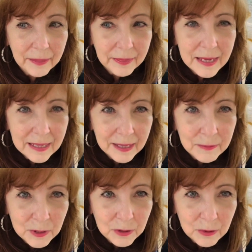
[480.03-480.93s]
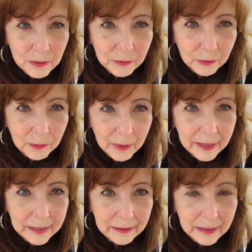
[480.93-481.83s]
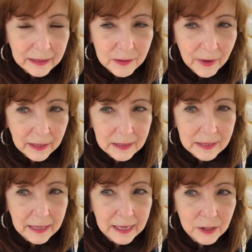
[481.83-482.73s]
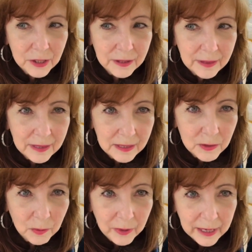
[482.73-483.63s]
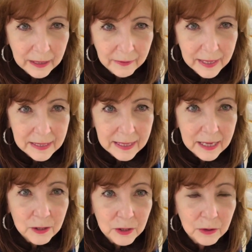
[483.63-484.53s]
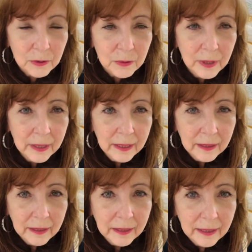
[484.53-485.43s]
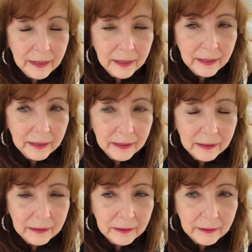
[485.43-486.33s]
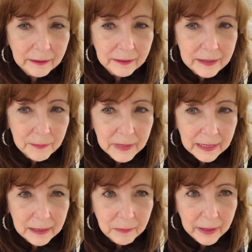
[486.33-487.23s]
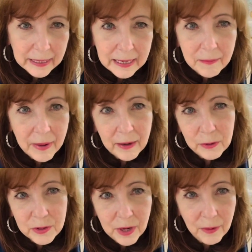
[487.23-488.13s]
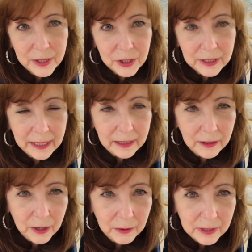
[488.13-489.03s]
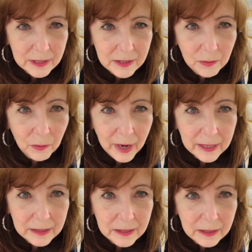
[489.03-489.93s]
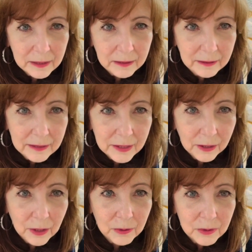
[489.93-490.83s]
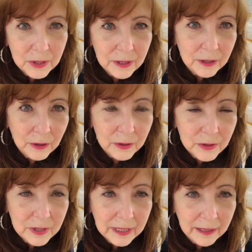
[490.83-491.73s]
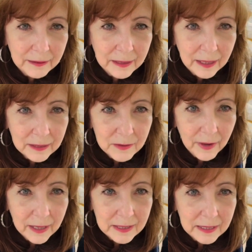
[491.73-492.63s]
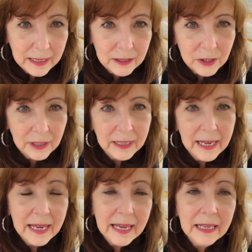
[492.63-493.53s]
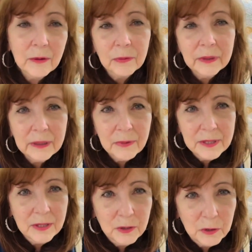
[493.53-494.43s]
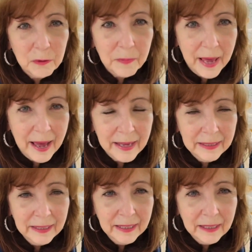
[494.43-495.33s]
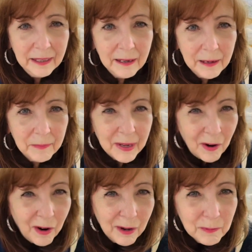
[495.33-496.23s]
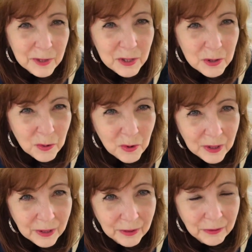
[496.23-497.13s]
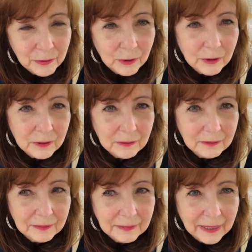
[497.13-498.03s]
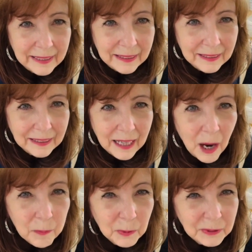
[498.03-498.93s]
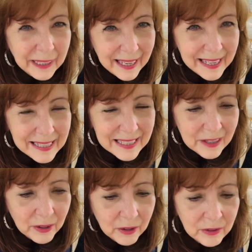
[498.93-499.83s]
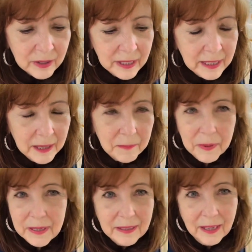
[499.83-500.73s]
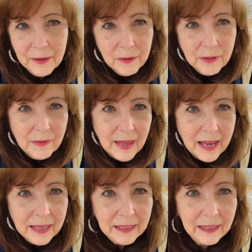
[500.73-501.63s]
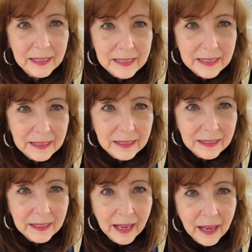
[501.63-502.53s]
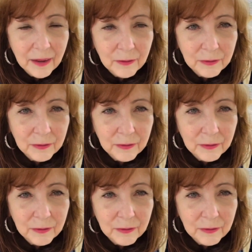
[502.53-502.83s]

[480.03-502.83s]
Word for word: think I'm due for my next vaccination this week. They send you a something in my email, so I should get a notice when to, to go to the nurse to get the next vaccination. And it really wasn't too bad. Uh, my arm was sore for like a couple days, it hurt, but other than that, I didn't have